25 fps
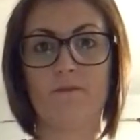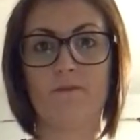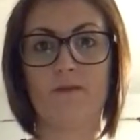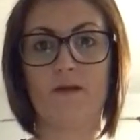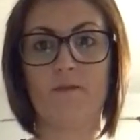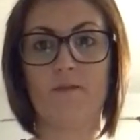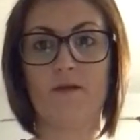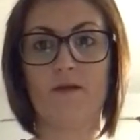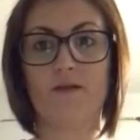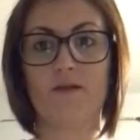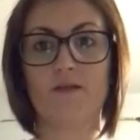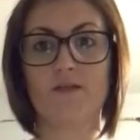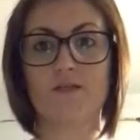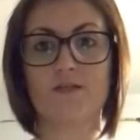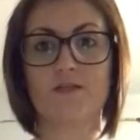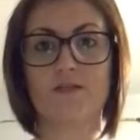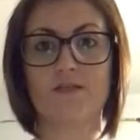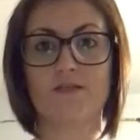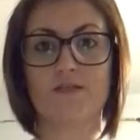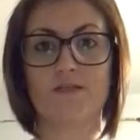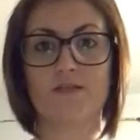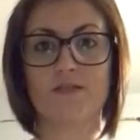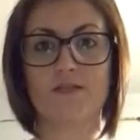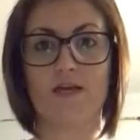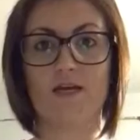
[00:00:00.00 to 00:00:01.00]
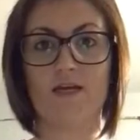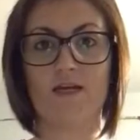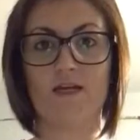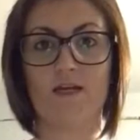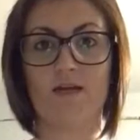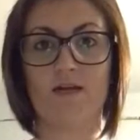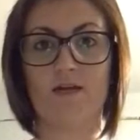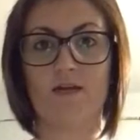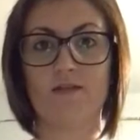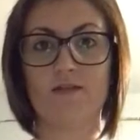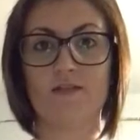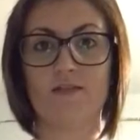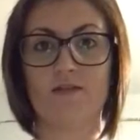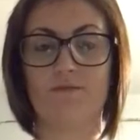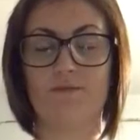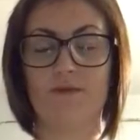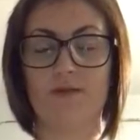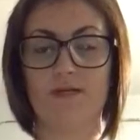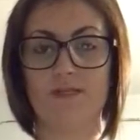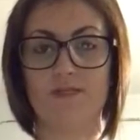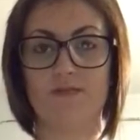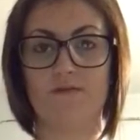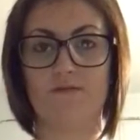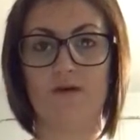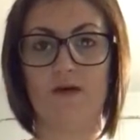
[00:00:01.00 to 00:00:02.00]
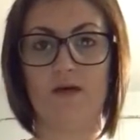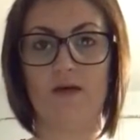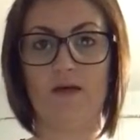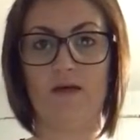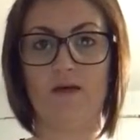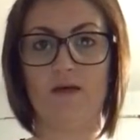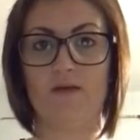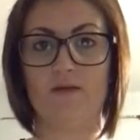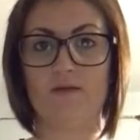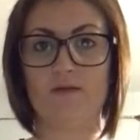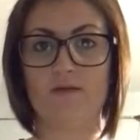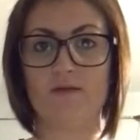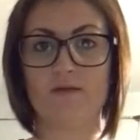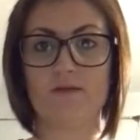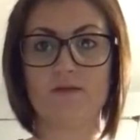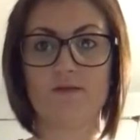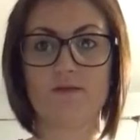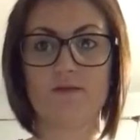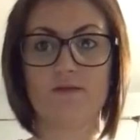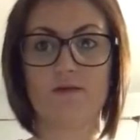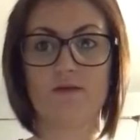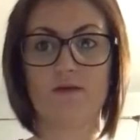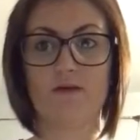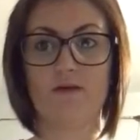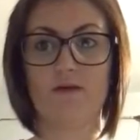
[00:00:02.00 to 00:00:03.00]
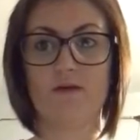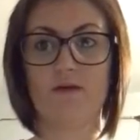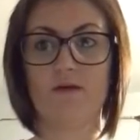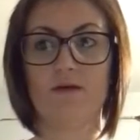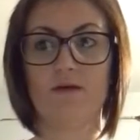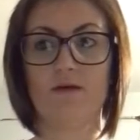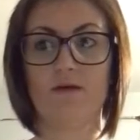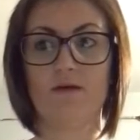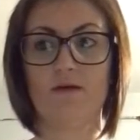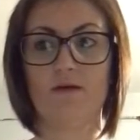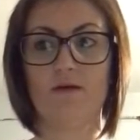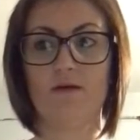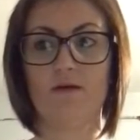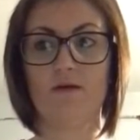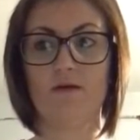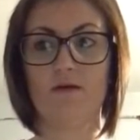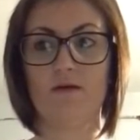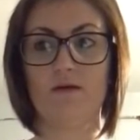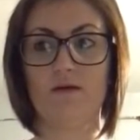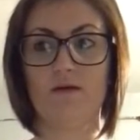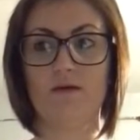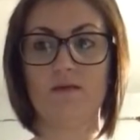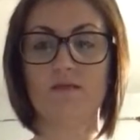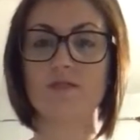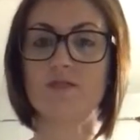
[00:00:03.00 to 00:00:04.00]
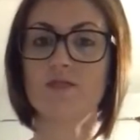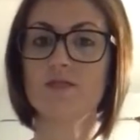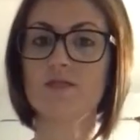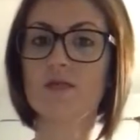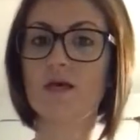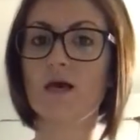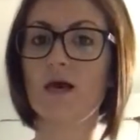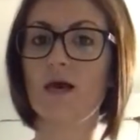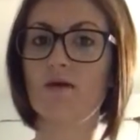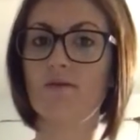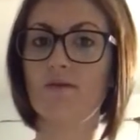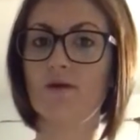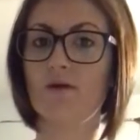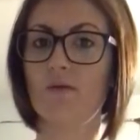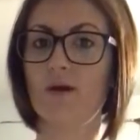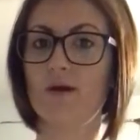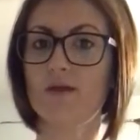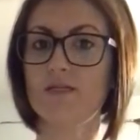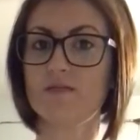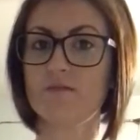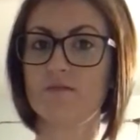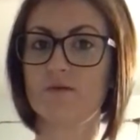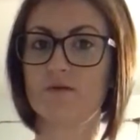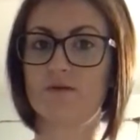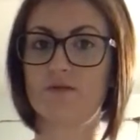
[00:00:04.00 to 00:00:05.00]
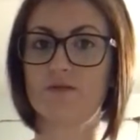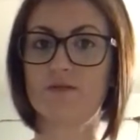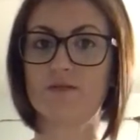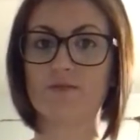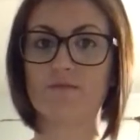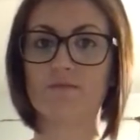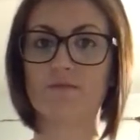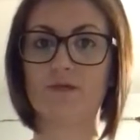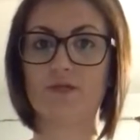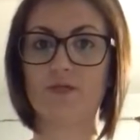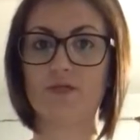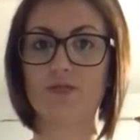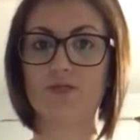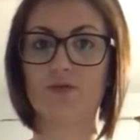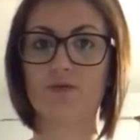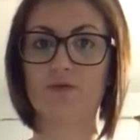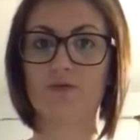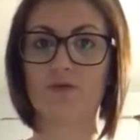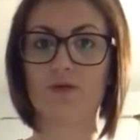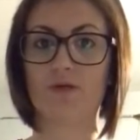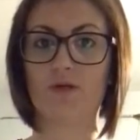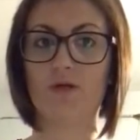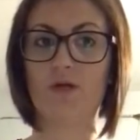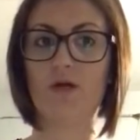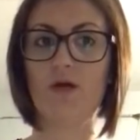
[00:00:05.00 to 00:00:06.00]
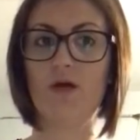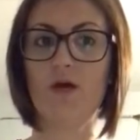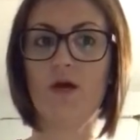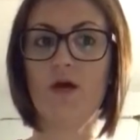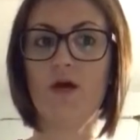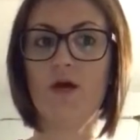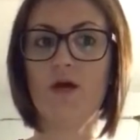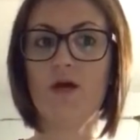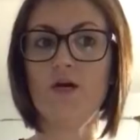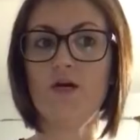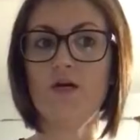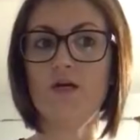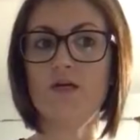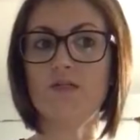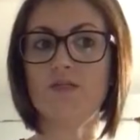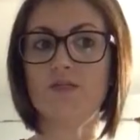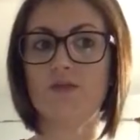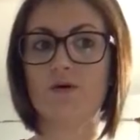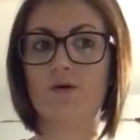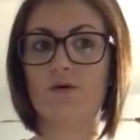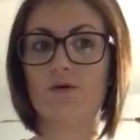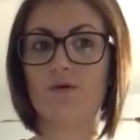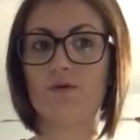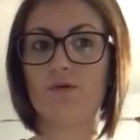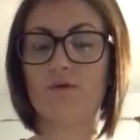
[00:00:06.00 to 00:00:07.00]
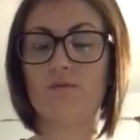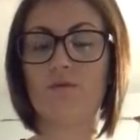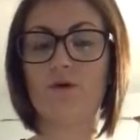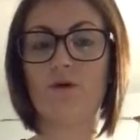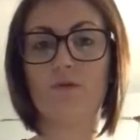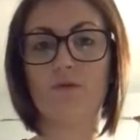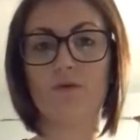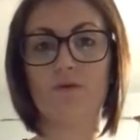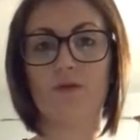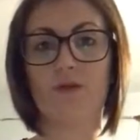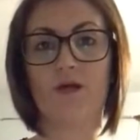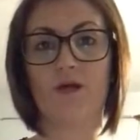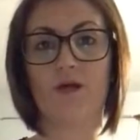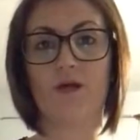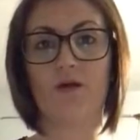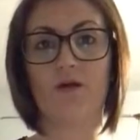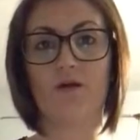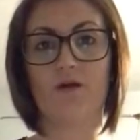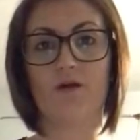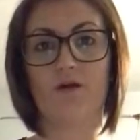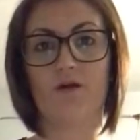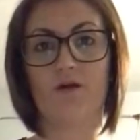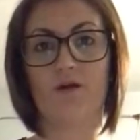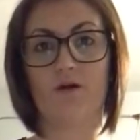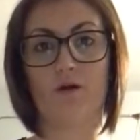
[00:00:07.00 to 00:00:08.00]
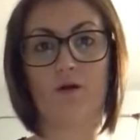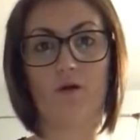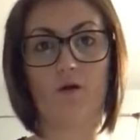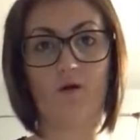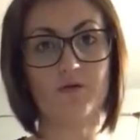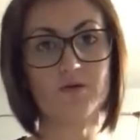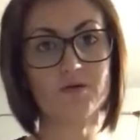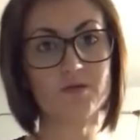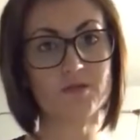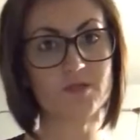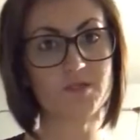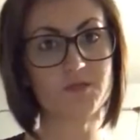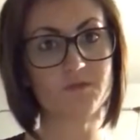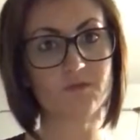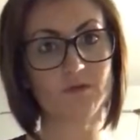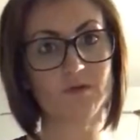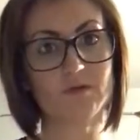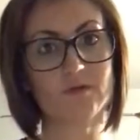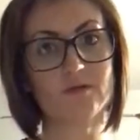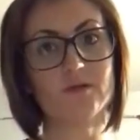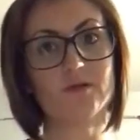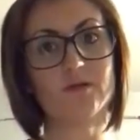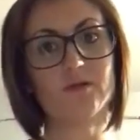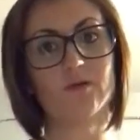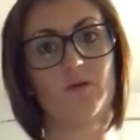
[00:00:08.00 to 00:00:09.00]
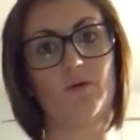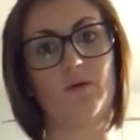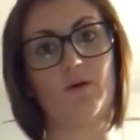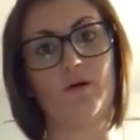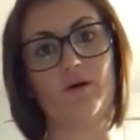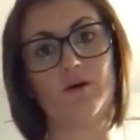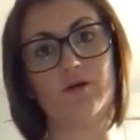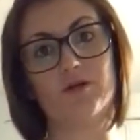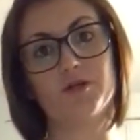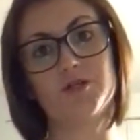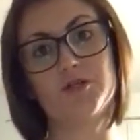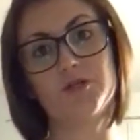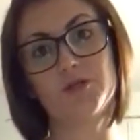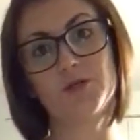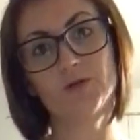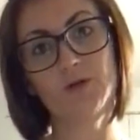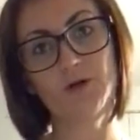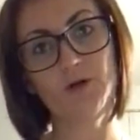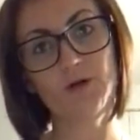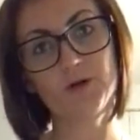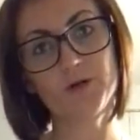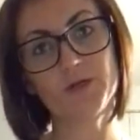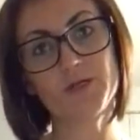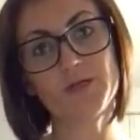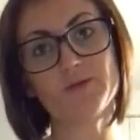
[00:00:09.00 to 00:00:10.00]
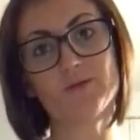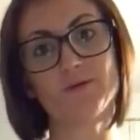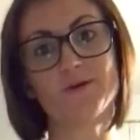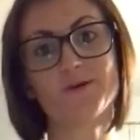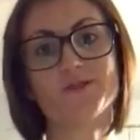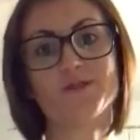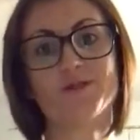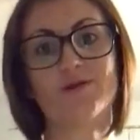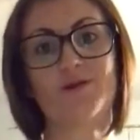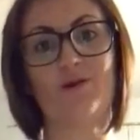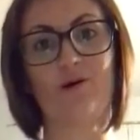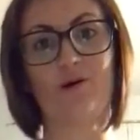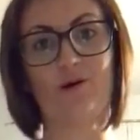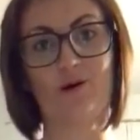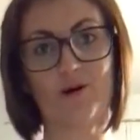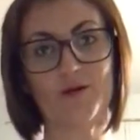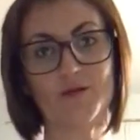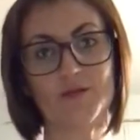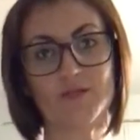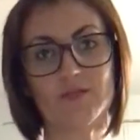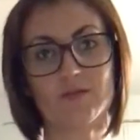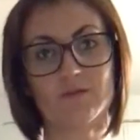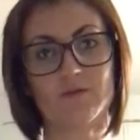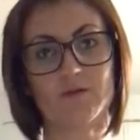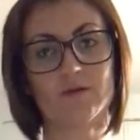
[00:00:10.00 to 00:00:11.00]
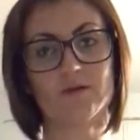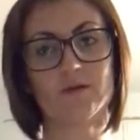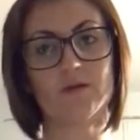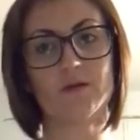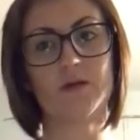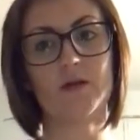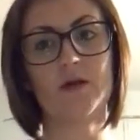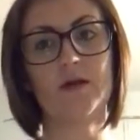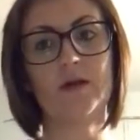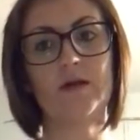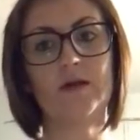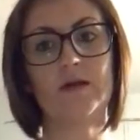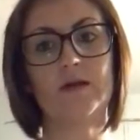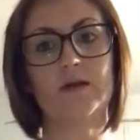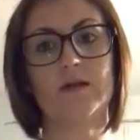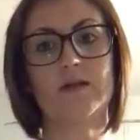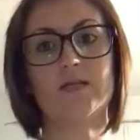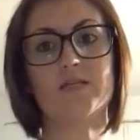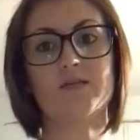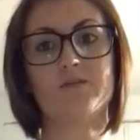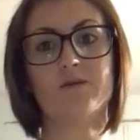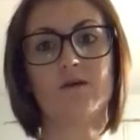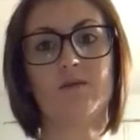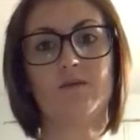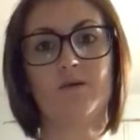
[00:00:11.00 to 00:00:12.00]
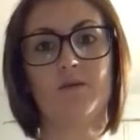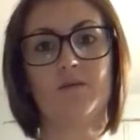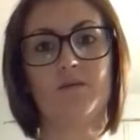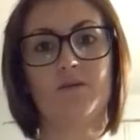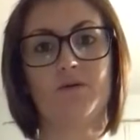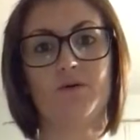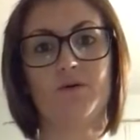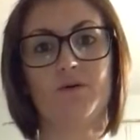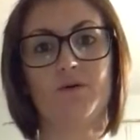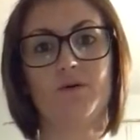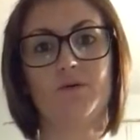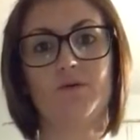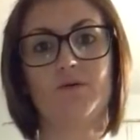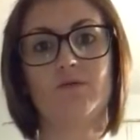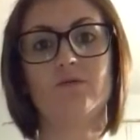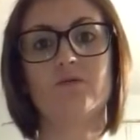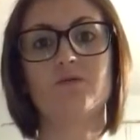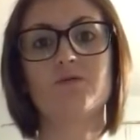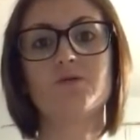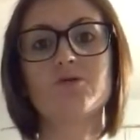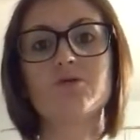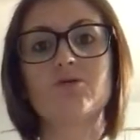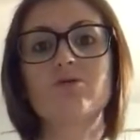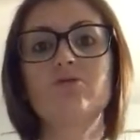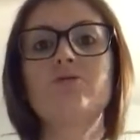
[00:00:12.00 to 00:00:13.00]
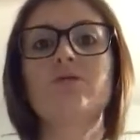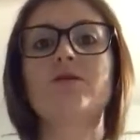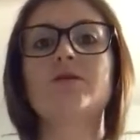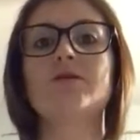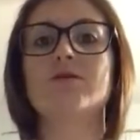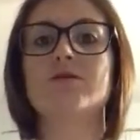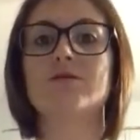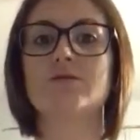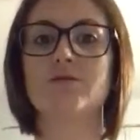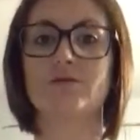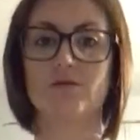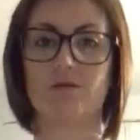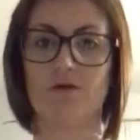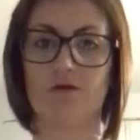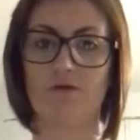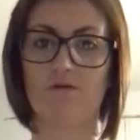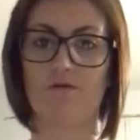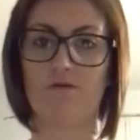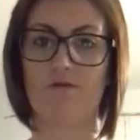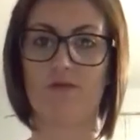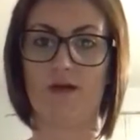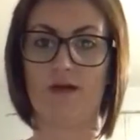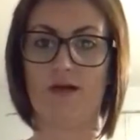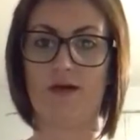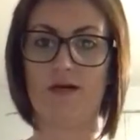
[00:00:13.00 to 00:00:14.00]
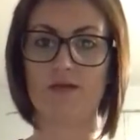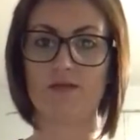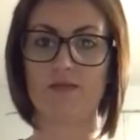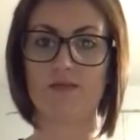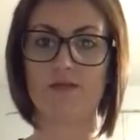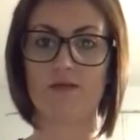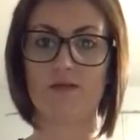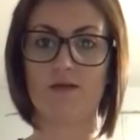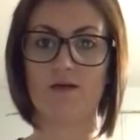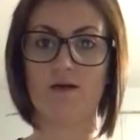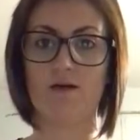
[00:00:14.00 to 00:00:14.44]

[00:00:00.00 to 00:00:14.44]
I mean, just deciding somebody's fate is just a heavy weight to put on somebody's shoulder. So the people that go to this prison or should go to this prison or are in this prison need to be people who truly deserve that.